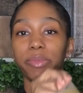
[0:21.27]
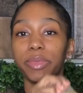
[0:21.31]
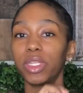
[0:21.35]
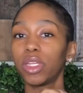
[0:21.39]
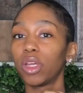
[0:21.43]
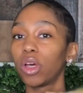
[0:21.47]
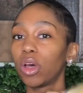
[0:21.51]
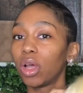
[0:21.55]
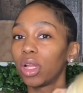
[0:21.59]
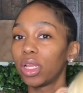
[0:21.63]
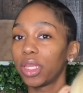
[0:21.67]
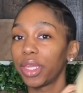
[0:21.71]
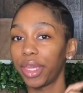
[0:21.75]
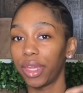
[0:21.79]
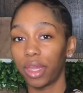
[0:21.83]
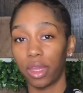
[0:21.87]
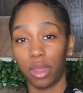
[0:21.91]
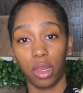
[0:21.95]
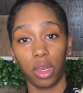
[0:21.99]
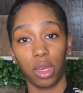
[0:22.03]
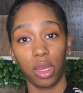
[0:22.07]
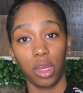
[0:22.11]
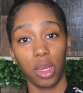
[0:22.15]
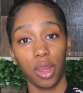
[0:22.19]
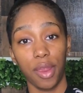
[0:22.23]
doll hair
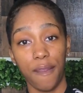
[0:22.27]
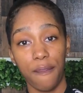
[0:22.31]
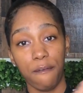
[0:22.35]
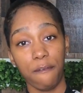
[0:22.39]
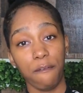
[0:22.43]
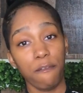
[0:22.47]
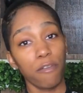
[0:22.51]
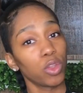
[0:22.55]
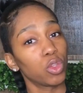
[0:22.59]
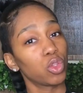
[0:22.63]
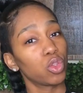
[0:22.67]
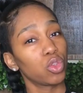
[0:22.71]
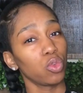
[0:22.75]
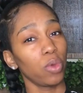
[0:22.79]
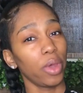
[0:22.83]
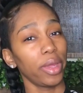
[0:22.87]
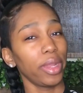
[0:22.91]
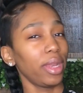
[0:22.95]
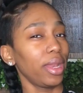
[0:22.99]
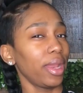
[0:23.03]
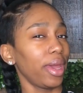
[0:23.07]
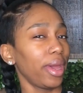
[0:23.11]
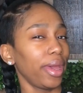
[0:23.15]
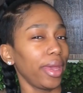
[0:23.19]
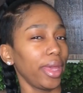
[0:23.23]
to a
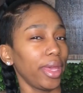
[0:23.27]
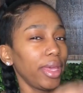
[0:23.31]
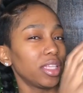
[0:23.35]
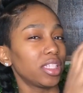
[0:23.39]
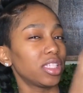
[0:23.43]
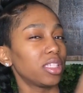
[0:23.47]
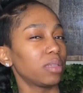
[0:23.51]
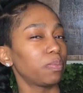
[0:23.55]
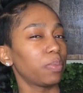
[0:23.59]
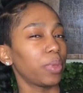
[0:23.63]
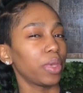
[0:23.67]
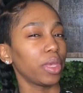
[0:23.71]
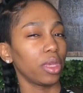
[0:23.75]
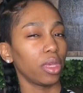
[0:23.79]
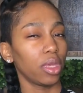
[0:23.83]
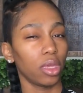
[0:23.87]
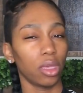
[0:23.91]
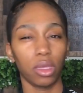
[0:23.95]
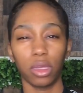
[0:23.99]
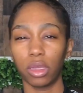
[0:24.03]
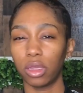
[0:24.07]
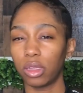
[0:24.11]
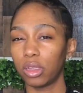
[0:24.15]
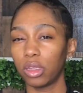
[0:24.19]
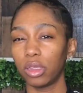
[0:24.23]
nice
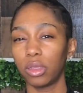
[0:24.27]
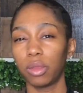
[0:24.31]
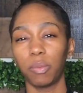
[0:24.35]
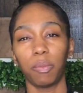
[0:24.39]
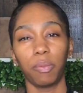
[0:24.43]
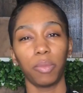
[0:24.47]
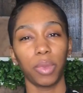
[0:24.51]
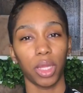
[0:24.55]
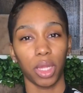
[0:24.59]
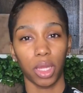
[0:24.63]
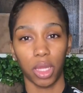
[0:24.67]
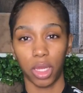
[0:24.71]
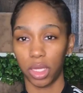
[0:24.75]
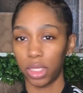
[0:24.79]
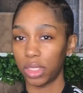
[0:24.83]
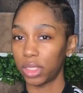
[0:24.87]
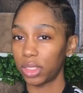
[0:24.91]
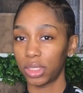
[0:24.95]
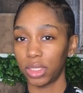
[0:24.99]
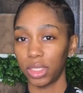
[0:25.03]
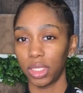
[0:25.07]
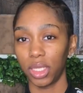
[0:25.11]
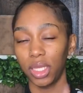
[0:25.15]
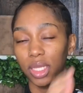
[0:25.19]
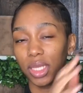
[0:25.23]
pale blonde,
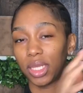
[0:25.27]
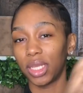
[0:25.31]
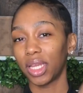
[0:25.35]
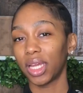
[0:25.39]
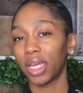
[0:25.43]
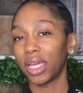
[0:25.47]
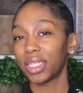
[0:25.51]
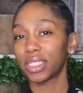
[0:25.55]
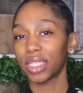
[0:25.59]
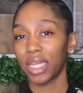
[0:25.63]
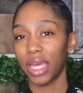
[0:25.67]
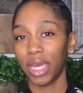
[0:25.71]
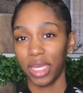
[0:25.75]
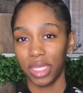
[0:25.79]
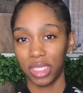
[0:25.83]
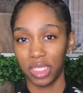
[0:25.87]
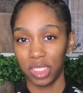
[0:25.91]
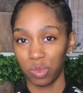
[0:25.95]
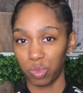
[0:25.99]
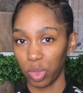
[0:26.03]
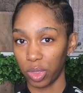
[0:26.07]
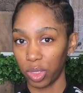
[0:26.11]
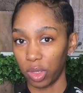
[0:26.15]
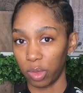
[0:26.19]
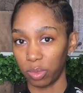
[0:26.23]
nice icy
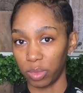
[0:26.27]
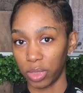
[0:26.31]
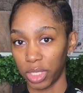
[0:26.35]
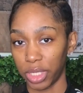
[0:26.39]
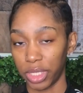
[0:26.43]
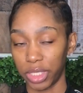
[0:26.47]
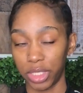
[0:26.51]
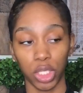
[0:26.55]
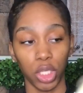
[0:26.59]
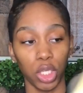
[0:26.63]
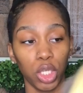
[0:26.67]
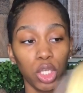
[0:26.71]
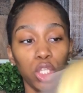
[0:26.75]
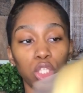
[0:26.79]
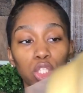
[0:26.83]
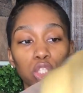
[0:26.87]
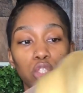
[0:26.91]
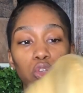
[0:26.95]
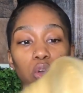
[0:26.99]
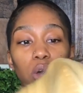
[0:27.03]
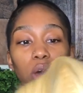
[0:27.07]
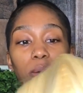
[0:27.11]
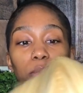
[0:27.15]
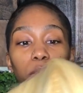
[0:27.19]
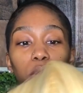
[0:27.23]
pale blonde. So
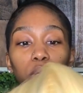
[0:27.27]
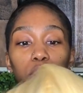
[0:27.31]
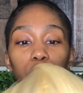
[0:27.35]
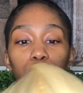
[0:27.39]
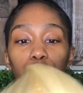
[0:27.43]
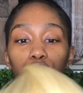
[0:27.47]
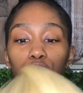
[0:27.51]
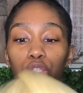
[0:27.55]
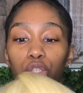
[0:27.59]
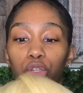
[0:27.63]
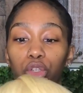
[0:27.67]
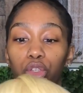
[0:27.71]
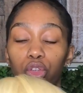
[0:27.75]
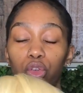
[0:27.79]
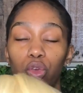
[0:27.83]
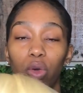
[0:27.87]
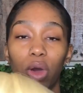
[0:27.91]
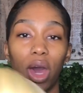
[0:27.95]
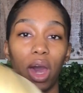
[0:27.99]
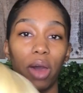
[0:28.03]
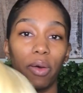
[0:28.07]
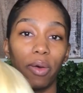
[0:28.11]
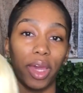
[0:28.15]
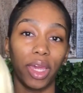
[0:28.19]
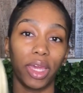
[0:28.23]
I'm going to show you
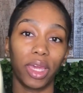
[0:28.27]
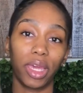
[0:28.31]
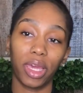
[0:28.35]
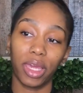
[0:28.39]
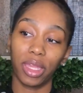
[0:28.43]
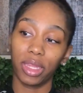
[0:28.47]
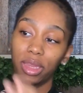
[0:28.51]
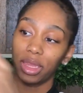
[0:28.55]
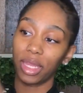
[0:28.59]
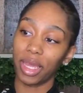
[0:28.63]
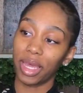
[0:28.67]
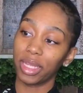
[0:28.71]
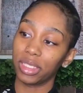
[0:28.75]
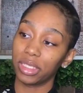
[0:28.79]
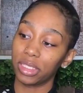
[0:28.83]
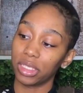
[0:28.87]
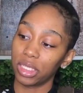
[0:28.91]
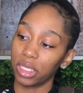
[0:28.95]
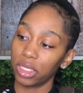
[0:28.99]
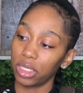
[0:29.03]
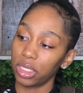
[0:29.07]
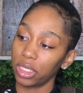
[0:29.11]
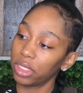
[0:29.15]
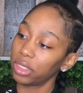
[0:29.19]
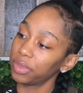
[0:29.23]
how I get that
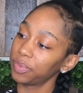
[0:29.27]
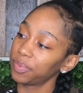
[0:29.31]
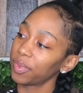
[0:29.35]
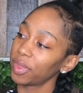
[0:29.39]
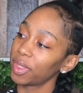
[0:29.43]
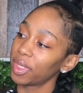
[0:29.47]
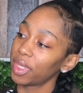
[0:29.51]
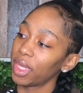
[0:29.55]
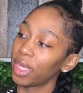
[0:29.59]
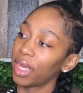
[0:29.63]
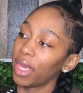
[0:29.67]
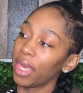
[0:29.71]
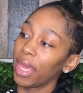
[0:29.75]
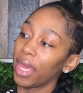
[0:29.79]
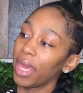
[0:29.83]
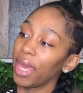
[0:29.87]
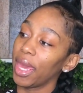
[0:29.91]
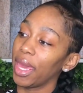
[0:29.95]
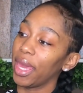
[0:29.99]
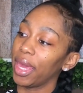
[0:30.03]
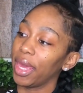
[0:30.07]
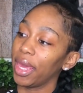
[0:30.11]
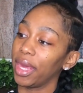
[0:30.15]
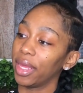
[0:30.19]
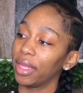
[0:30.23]
done,
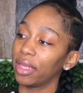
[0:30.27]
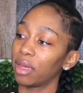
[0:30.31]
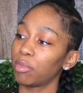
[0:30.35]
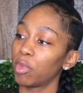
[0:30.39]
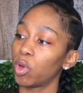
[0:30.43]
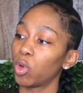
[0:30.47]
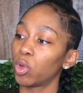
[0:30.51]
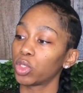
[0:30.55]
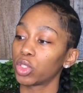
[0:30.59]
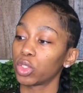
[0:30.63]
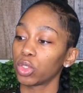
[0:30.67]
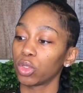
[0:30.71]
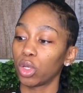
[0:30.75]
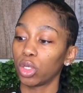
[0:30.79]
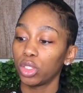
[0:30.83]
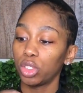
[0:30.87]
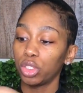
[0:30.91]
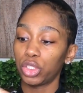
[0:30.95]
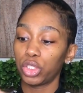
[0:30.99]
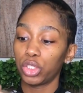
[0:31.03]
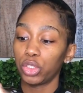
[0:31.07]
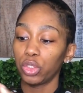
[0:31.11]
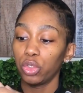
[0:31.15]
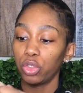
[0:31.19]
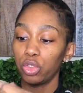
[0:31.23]
and I'm also going to
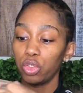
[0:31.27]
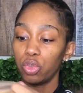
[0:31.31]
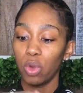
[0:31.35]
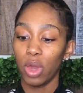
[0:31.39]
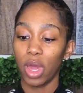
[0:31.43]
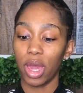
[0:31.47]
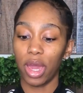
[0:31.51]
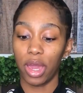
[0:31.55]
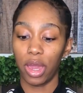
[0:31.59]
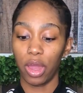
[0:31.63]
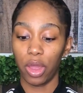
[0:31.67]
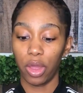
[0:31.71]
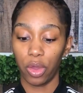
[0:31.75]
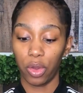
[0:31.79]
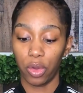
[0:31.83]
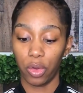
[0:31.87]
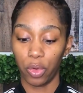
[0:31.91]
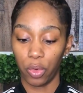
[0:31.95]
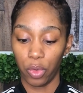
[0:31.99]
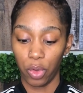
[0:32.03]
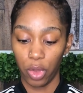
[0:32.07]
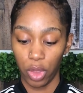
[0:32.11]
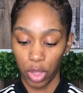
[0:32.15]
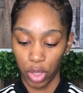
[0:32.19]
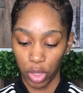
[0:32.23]
show you how
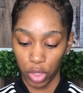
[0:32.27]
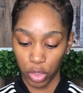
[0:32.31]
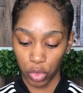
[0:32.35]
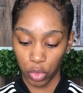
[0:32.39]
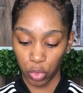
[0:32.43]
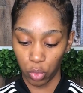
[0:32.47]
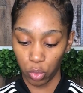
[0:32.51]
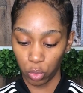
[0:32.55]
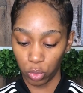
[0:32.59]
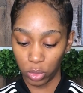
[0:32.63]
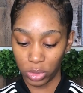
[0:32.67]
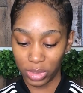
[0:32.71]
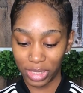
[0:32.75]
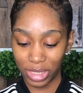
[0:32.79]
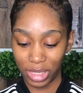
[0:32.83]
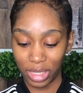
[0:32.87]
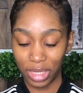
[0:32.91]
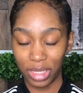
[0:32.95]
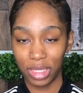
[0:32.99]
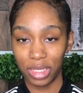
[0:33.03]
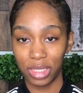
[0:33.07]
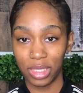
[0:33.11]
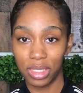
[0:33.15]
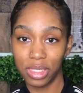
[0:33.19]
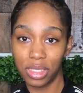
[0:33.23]
you
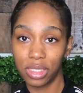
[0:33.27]
tint